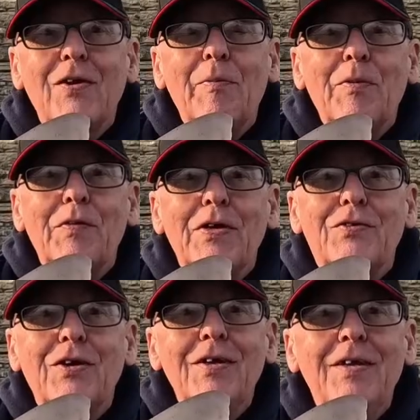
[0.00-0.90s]
of
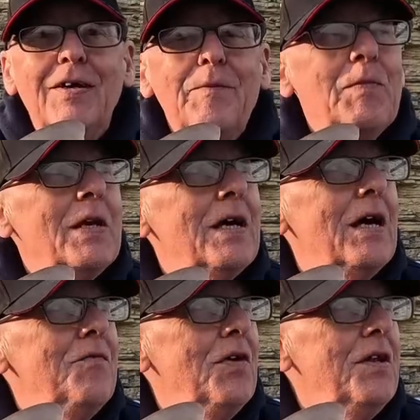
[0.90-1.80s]
Richard,
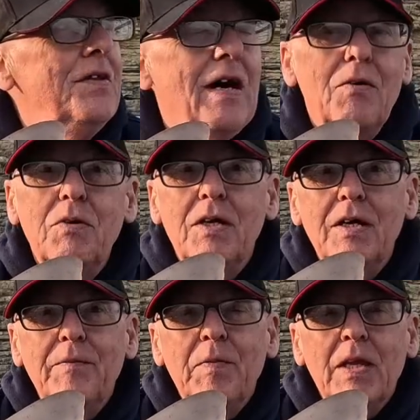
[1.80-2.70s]
and run down
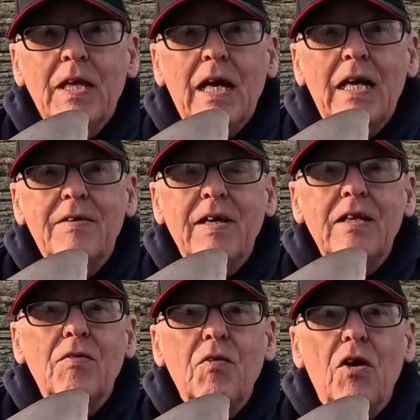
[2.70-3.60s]
and
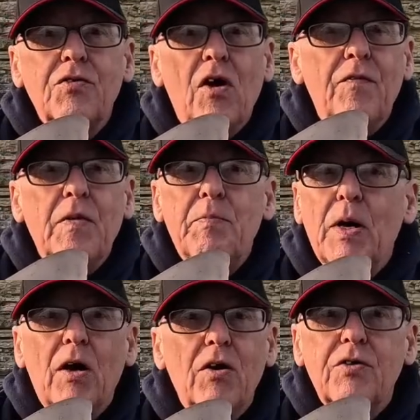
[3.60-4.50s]
take the rod off him.
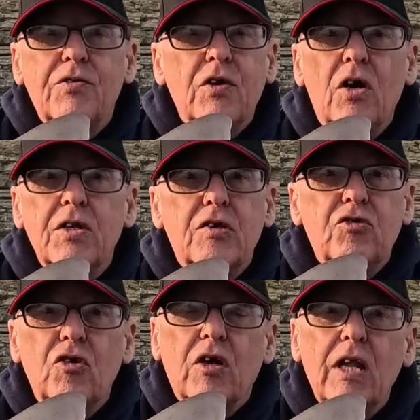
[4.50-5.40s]
But honest to God, it
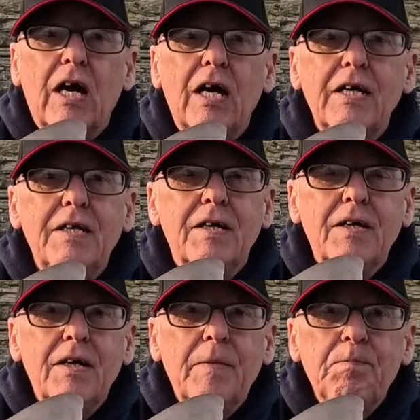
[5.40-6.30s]
took line.
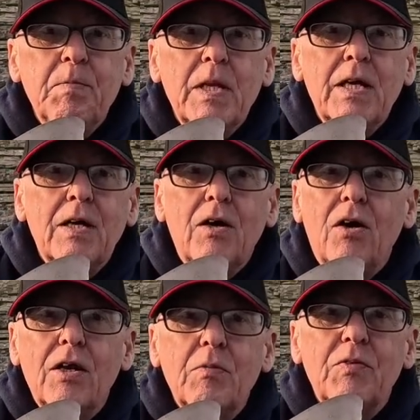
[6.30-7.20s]

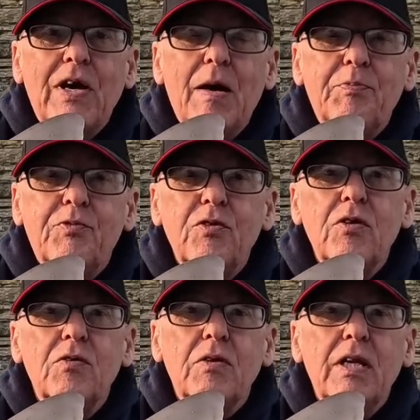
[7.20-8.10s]
Oh, it was
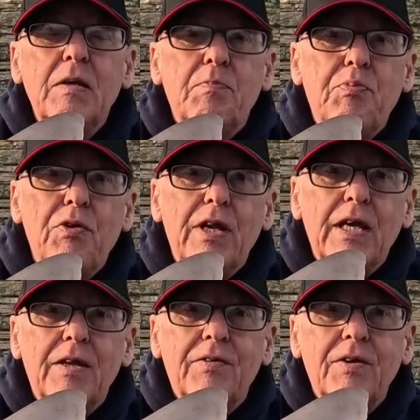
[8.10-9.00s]
absolutely
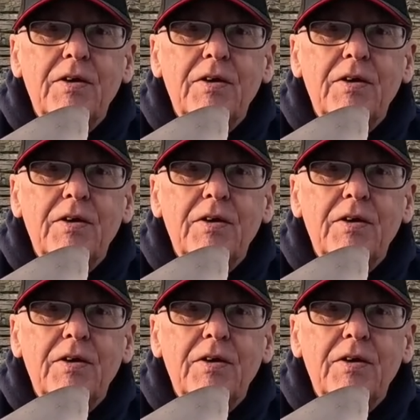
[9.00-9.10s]
brilliant.